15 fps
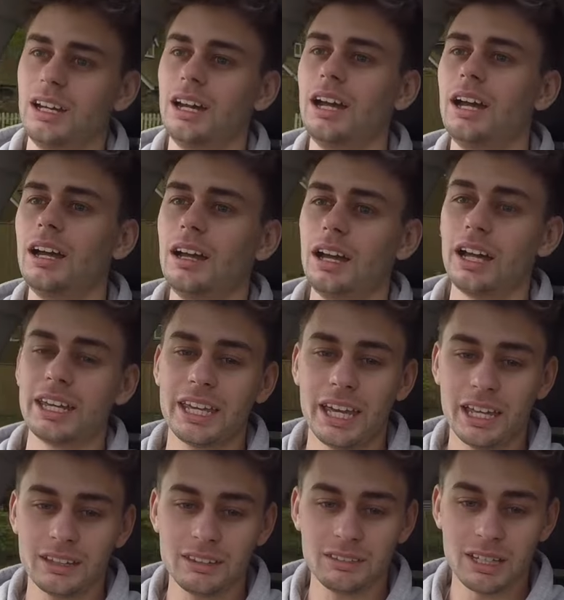
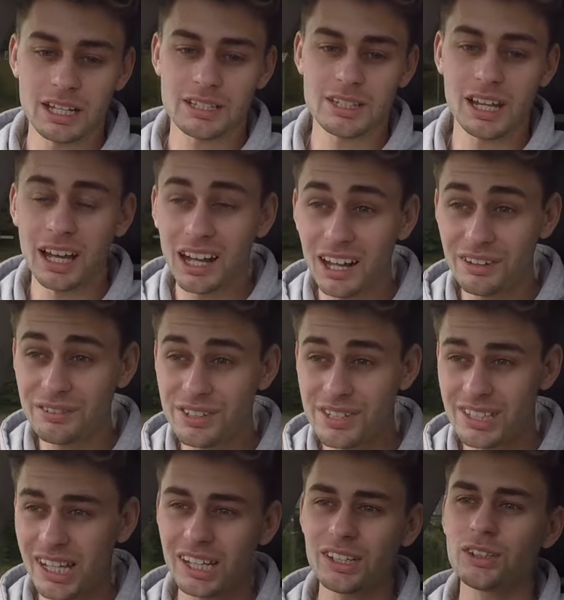Again, that's half a
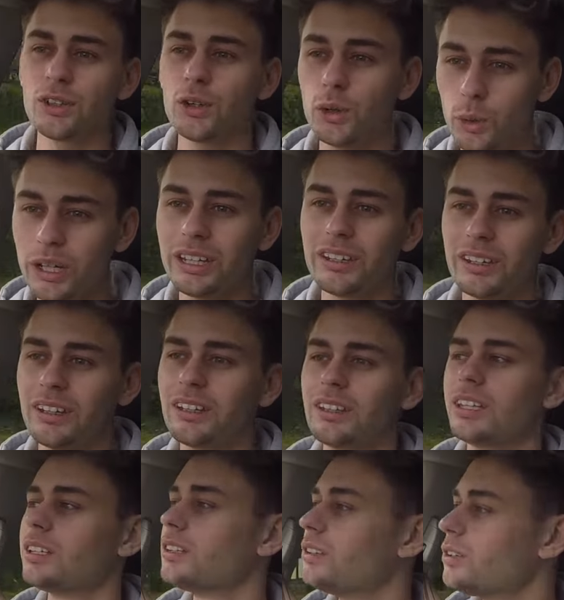second quicker
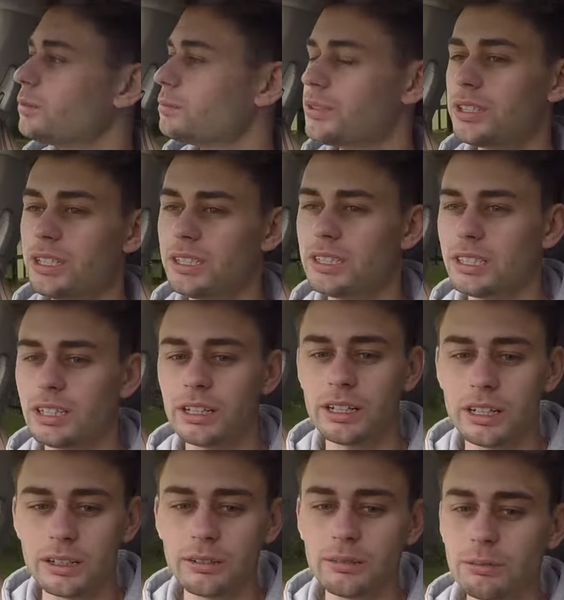than an up
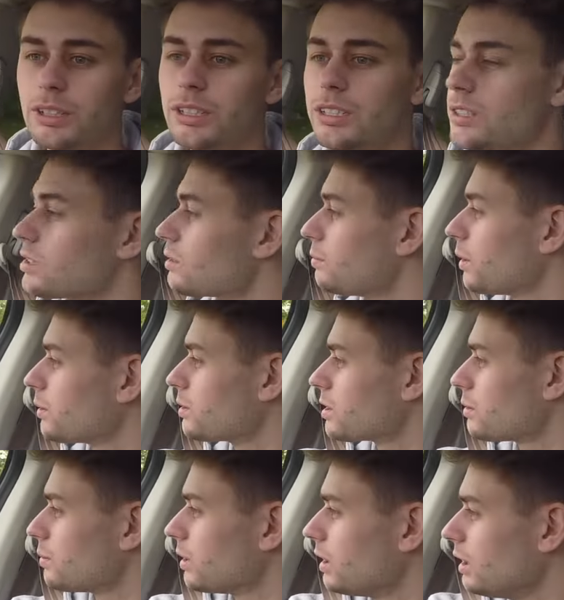GTI, which is supposed
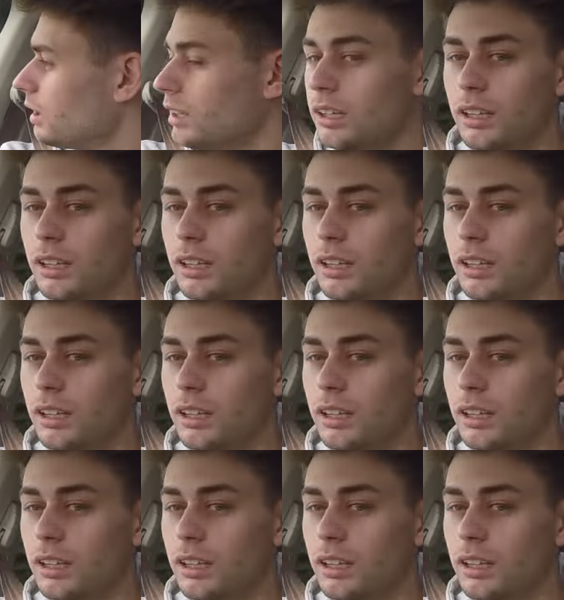to be